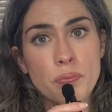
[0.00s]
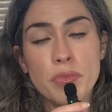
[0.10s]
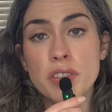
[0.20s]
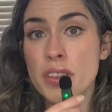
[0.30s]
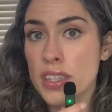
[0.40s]

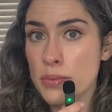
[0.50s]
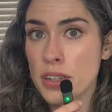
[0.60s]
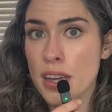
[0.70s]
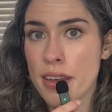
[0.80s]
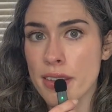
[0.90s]
So this book
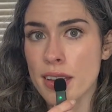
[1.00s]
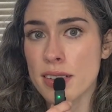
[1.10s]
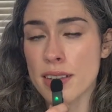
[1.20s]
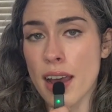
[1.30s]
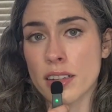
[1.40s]
I think
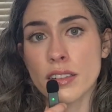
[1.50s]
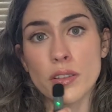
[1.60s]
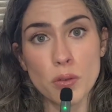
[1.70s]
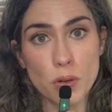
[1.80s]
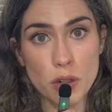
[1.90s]
is actually
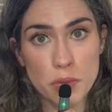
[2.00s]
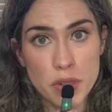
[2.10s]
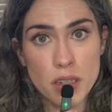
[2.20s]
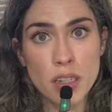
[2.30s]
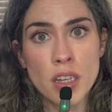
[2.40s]
a horror
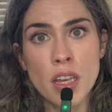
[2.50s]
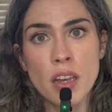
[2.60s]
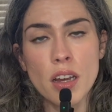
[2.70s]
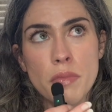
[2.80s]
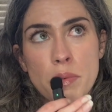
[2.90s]
book,
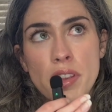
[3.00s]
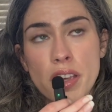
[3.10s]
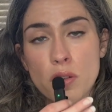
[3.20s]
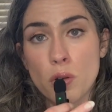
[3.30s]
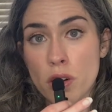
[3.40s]
maybe
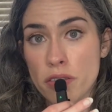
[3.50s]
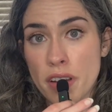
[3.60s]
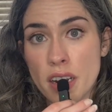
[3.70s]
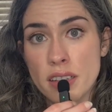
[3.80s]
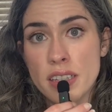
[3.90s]
like horror
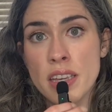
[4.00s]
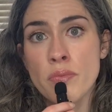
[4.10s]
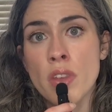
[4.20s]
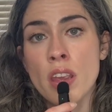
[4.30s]
fantasy.